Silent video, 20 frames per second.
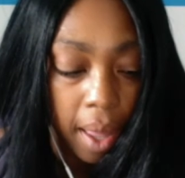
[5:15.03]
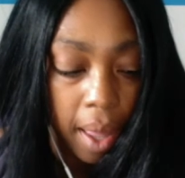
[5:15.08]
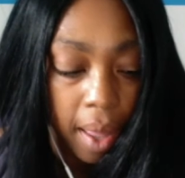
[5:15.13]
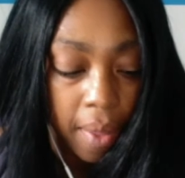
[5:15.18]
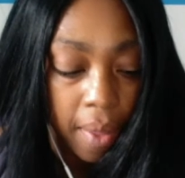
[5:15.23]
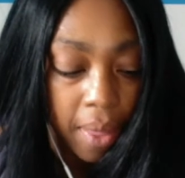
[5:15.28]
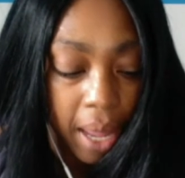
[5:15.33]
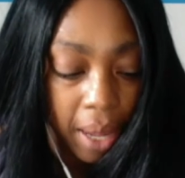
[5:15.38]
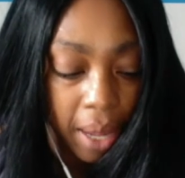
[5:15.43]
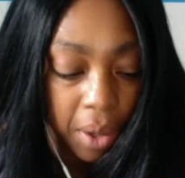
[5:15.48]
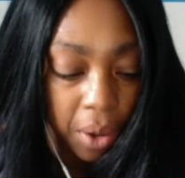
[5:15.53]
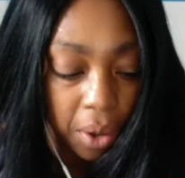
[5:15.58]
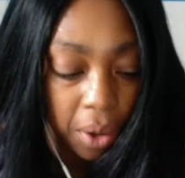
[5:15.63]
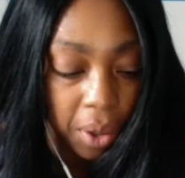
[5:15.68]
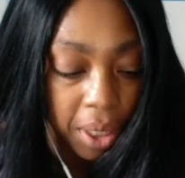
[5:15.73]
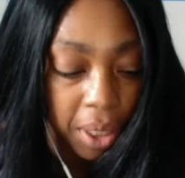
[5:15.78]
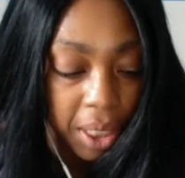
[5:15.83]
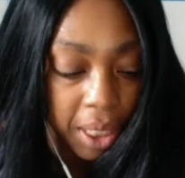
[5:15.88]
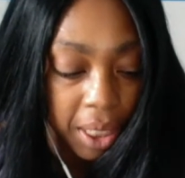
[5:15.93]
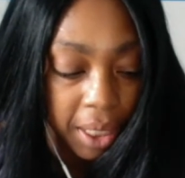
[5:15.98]
that you're going
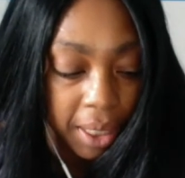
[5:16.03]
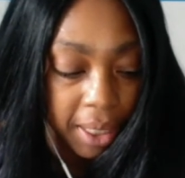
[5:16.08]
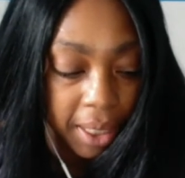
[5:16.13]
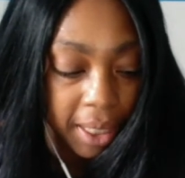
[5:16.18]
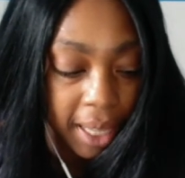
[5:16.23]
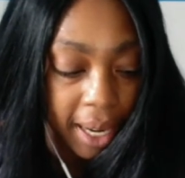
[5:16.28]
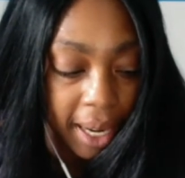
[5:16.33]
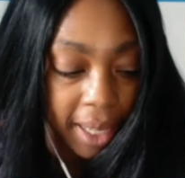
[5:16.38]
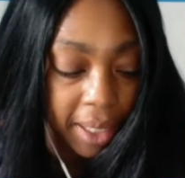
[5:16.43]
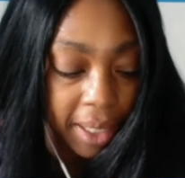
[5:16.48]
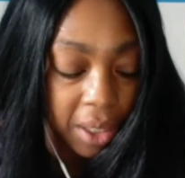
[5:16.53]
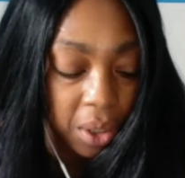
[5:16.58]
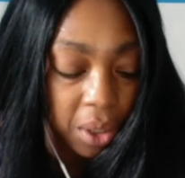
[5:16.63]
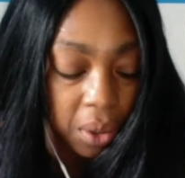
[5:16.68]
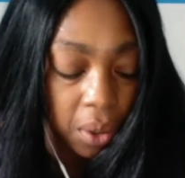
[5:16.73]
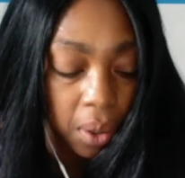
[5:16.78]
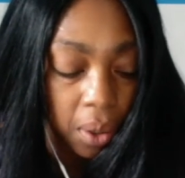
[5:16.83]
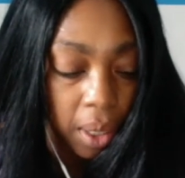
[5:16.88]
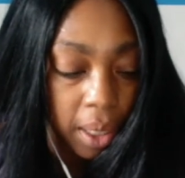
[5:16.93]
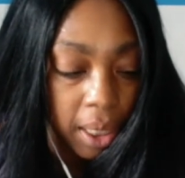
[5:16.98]
to decide to
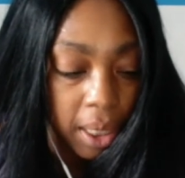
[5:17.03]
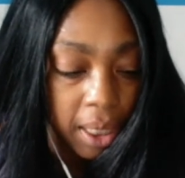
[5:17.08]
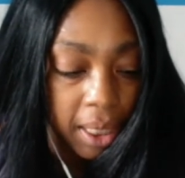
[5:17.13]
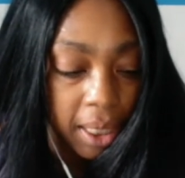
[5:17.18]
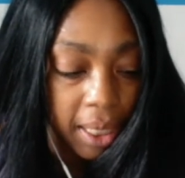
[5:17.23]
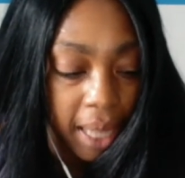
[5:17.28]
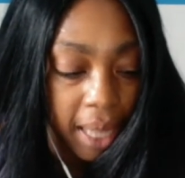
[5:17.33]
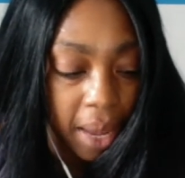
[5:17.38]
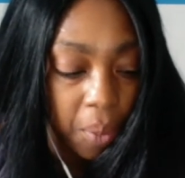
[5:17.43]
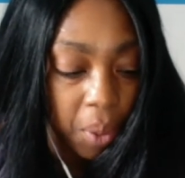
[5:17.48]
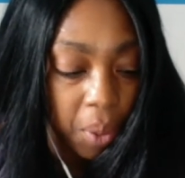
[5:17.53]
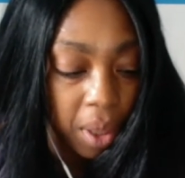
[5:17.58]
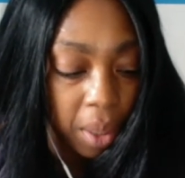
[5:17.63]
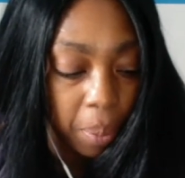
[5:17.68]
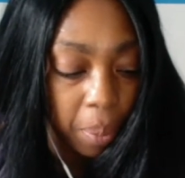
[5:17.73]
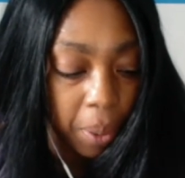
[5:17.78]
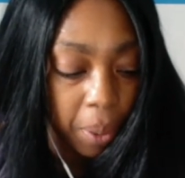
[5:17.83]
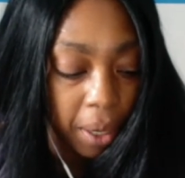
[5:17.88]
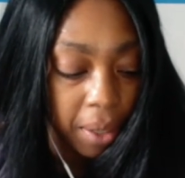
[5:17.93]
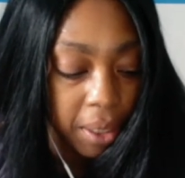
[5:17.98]
stay with the
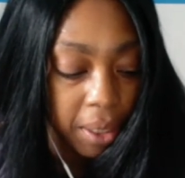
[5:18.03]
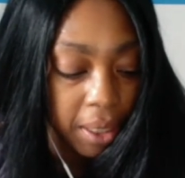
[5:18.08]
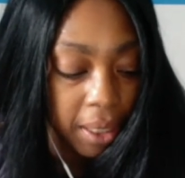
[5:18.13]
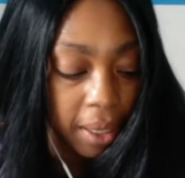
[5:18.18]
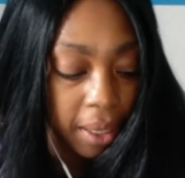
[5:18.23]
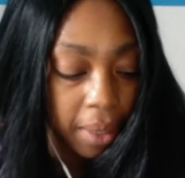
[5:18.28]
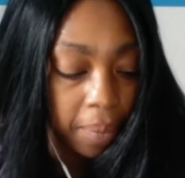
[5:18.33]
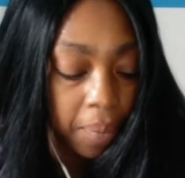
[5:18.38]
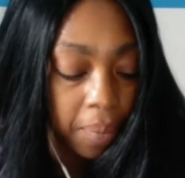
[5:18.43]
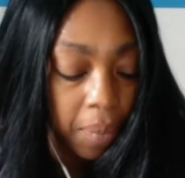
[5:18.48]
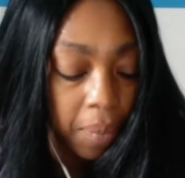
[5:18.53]
person.